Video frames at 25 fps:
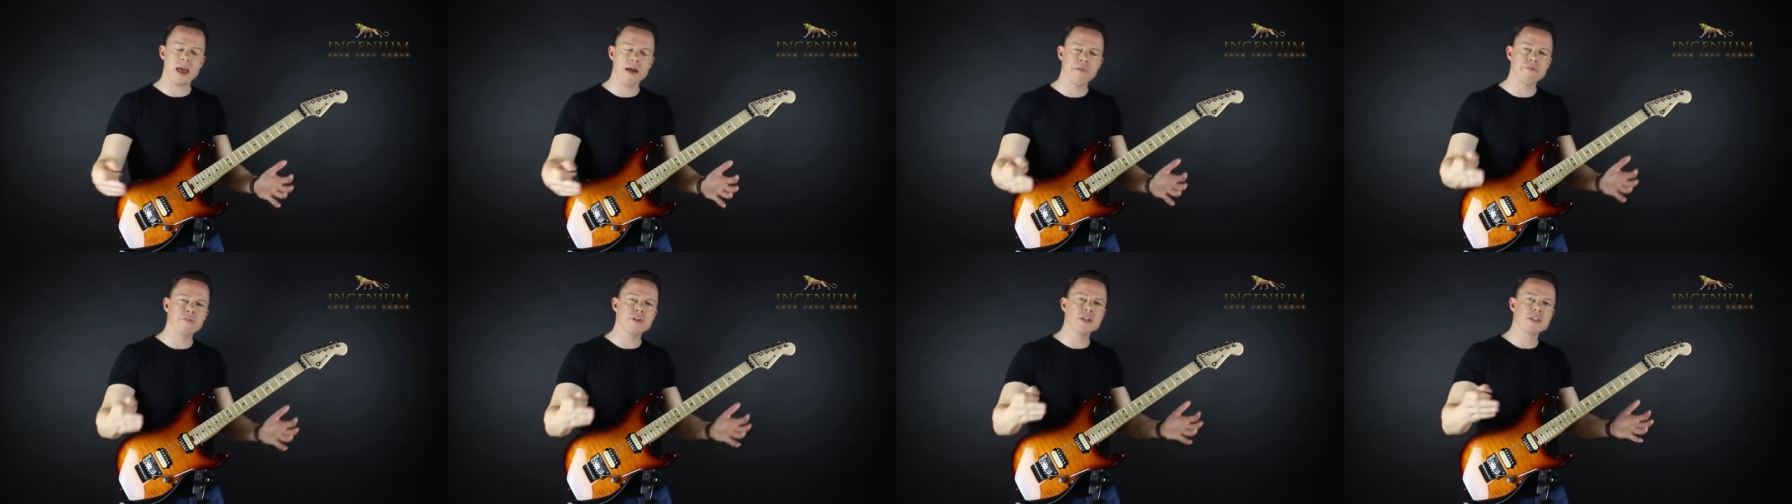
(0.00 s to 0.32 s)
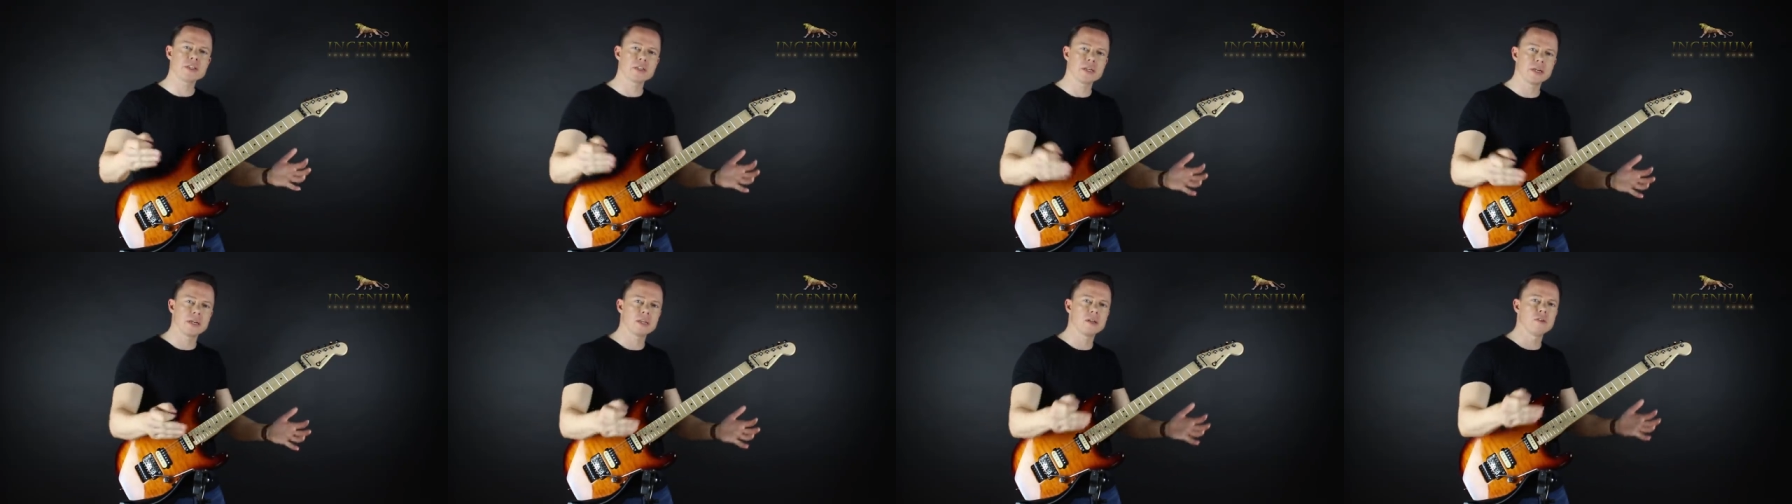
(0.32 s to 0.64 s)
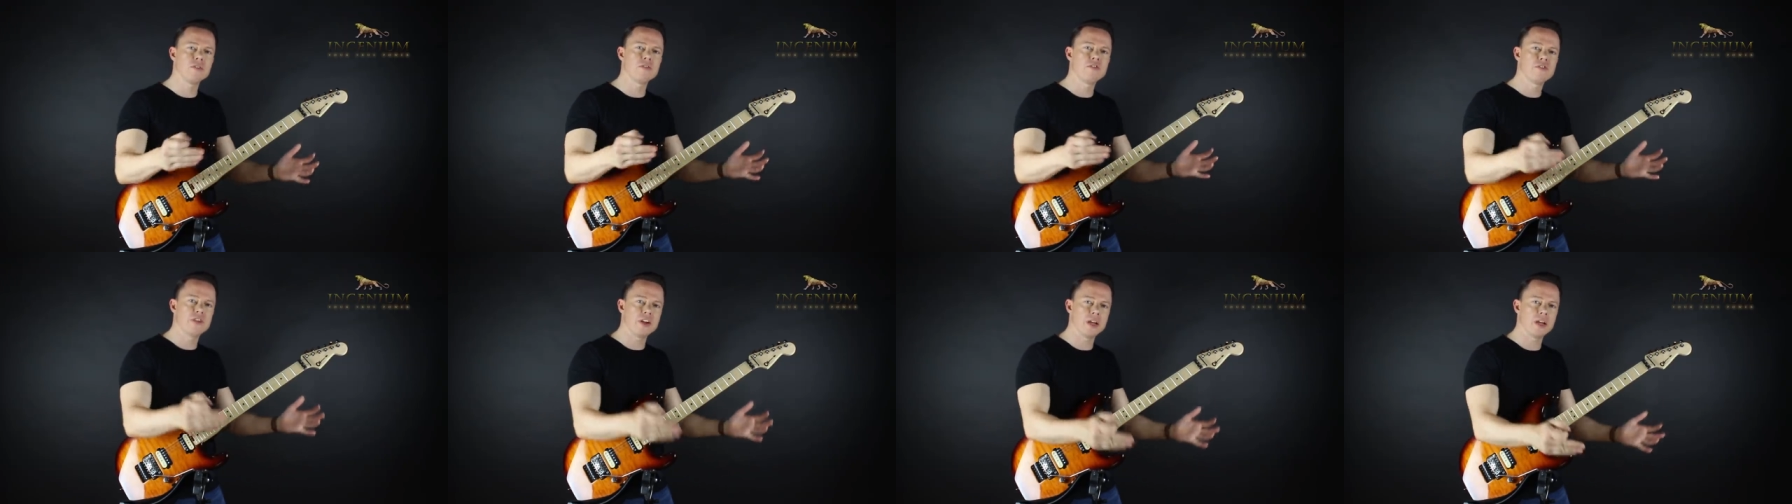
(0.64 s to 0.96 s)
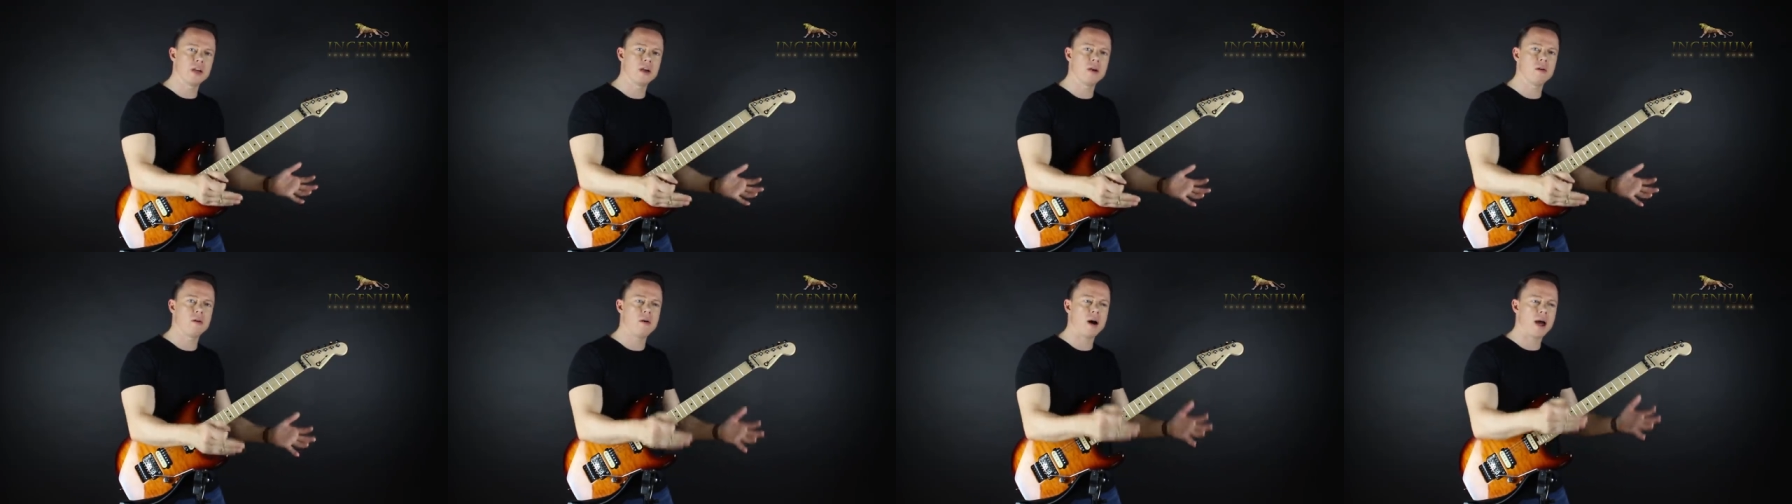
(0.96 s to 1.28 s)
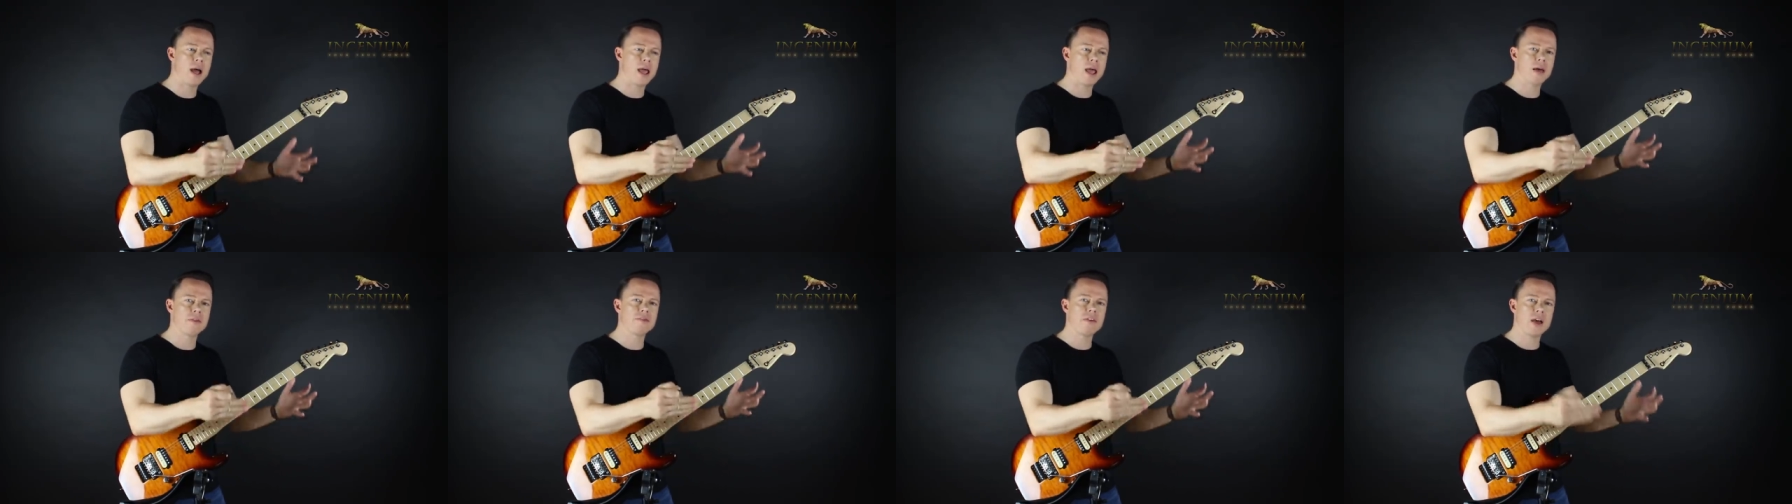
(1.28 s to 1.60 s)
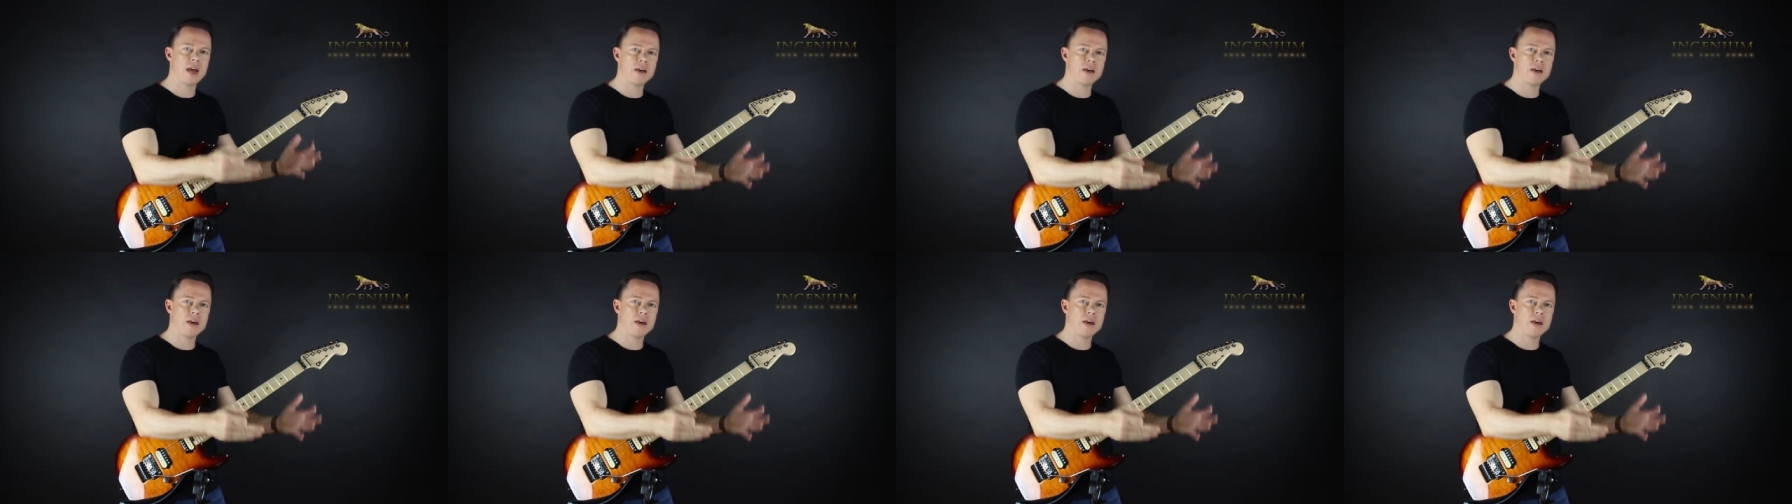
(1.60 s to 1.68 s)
every single video I have